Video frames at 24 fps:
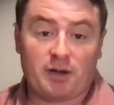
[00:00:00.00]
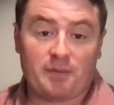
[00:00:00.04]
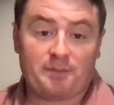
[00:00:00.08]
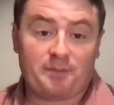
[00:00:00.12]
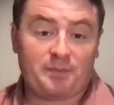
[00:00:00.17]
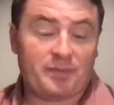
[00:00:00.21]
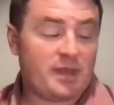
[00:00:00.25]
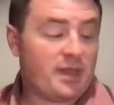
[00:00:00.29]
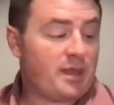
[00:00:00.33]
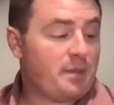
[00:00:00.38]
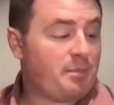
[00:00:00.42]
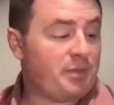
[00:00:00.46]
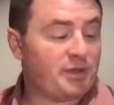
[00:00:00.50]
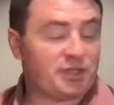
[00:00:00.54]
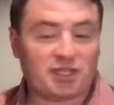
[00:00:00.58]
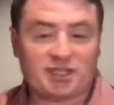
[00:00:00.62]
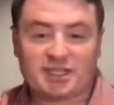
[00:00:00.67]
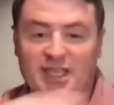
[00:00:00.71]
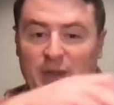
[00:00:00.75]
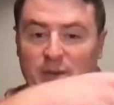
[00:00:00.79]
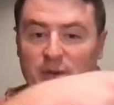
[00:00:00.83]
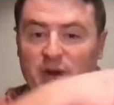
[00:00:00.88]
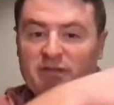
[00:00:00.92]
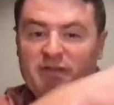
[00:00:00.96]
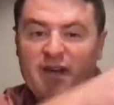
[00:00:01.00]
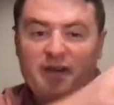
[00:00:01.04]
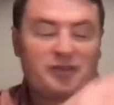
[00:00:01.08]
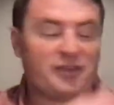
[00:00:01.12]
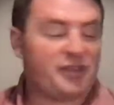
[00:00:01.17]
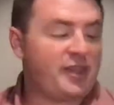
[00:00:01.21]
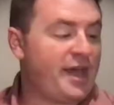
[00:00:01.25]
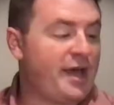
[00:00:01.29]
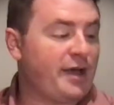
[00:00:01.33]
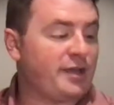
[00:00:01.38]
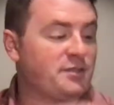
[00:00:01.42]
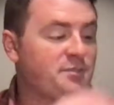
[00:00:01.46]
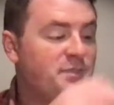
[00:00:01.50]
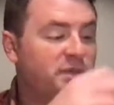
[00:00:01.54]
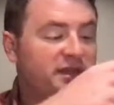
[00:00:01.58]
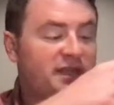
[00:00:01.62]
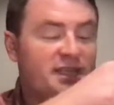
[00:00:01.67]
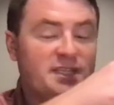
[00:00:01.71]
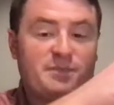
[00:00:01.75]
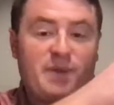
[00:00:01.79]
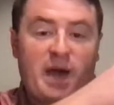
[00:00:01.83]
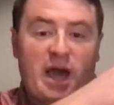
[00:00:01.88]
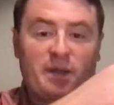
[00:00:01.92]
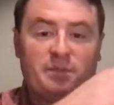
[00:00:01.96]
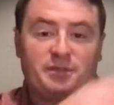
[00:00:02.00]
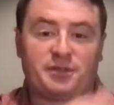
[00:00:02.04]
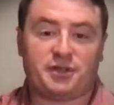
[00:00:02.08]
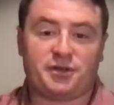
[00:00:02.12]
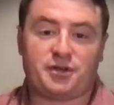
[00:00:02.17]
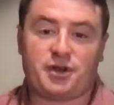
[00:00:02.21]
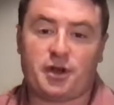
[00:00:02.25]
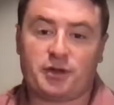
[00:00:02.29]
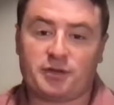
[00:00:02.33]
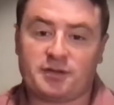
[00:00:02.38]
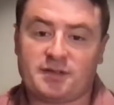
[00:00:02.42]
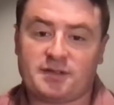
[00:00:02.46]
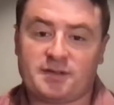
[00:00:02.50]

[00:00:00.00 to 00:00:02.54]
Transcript: and just get rid of everything else but these bottom 2 notes.